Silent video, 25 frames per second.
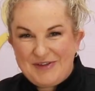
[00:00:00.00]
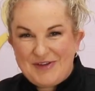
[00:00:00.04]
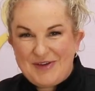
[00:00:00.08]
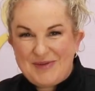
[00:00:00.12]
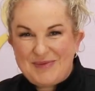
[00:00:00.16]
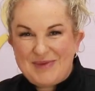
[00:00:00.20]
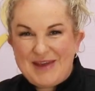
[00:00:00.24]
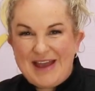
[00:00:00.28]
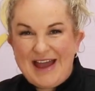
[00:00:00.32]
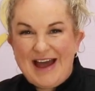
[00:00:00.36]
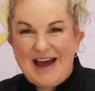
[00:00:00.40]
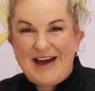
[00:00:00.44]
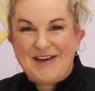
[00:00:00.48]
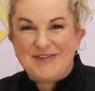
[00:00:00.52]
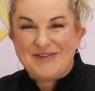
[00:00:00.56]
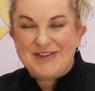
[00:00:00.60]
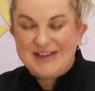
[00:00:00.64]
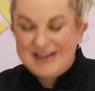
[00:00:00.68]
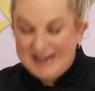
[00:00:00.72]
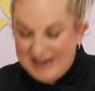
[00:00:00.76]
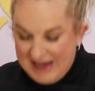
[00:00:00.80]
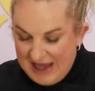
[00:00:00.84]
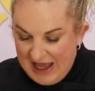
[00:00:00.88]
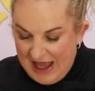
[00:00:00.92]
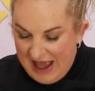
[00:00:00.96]
from the
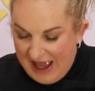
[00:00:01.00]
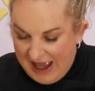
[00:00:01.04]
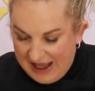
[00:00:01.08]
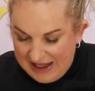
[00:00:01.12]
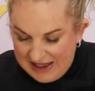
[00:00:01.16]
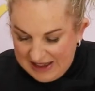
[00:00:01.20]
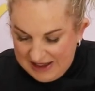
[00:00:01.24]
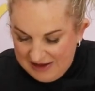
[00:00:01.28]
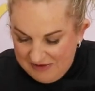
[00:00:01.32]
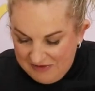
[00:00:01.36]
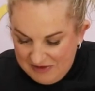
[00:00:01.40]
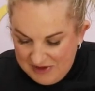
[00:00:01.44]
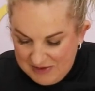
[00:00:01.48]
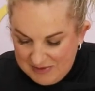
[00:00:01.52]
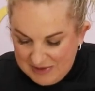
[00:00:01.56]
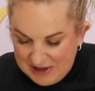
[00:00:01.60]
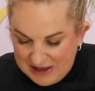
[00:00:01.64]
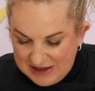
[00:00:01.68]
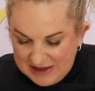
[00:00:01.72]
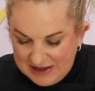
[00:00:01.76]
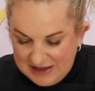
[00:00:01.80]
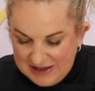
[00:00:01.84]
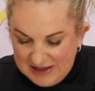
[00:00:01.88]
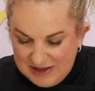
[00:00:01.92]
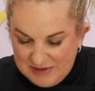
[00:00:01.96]
oven and give them
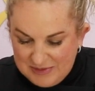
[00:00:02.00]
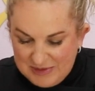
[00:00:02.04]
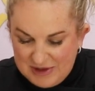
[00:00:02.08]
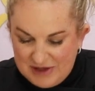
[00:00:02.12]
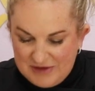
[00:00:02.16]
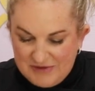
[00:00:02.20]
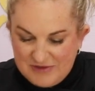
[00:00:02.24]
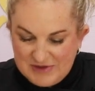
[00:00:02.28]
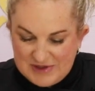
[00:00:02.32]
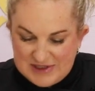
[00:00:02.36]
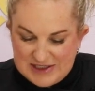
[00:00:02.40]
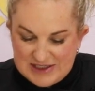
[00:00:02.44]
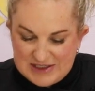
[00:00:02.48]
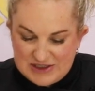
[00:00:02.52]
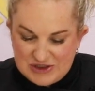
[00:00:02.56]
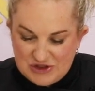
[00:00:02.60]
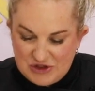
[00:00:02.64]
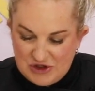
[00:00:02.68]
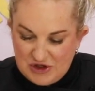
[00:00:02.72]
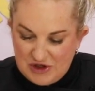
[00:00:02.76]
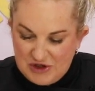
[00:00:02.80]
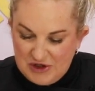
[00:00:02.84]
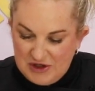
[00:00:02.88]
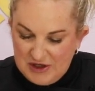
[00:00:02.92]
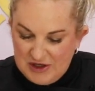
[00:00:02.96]
a little bit of a
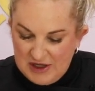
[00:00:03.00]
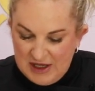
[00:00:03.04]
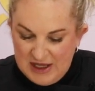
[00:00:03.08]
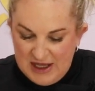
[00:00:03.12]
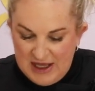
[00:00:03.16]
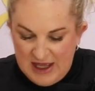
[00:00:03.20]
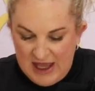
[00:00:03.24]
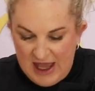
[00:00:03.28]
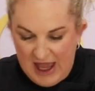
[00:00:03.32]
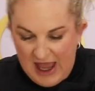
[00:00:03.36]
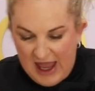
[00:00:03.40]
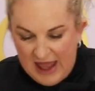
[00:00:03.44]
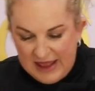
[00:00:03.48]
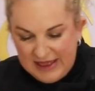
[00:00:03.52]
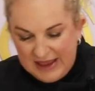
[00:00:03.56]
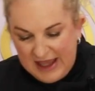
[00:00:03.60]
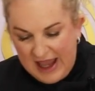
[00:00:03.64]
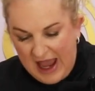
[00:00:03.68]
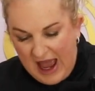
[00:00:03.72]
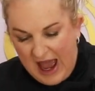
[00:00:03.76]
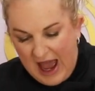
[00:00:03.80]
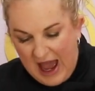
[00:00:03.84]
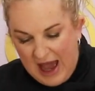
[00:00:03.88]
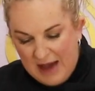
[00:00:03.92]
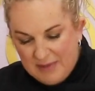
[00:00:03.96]
stir. And the
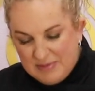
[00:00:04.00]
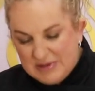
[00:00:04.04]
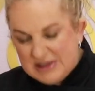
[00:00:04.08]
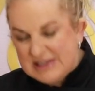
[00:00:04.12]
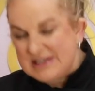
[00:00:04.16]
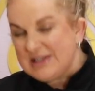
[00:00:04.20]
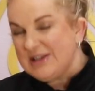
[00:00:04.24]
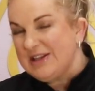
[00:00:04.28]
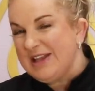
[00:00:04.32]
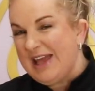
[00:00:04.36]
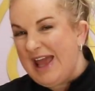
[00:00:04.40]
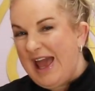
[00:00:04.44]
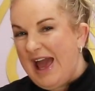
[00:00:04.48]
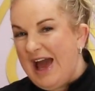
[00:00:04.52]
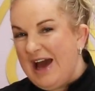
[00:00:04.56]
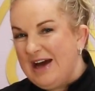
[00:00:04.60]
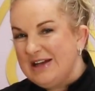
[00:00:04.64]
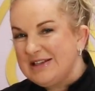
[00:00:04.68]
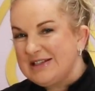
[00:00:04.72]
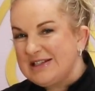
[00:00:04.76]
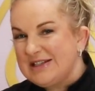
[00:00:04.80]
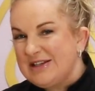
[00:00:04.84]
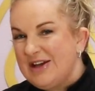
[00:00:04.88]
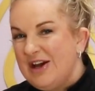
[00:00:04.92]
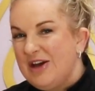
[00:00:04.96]
almonds on the
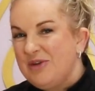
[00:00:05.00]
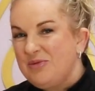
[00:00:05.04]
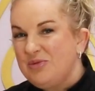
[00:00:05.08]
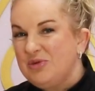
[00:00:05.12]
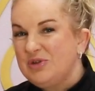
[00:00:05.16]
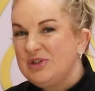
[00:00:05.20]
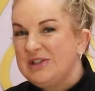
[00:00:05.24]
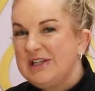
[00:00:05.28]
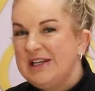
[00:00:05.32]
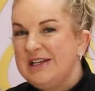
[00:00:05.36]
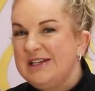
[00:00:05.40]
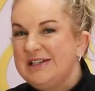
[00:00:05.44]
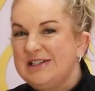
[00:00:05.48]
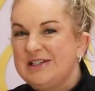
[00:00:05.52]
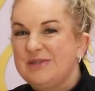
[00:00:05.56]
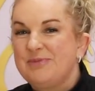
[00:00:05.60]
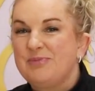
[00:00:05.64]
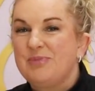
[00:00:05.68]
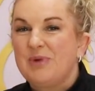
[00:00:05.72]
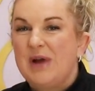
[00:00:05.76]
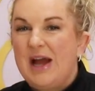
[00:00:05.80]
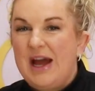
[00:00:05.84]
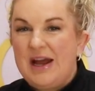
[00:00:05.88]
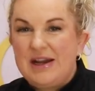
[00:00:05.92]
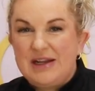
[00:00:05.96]
outside will tend to
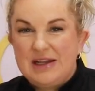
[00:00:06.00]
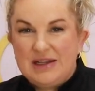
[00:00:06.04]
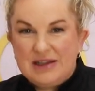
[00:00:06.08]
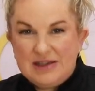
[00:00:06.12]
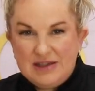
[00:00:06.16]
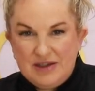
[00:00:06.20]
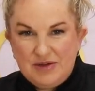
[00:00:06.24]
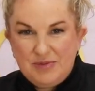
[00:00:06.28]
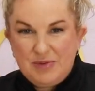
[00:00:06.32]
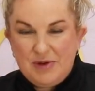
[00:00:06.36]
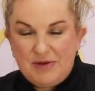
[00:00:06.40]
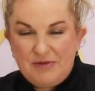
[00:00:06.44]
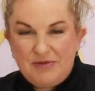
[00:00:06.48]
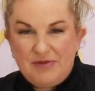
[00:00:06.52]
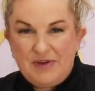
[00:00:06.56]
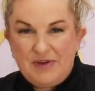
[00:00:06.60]
brown a little bit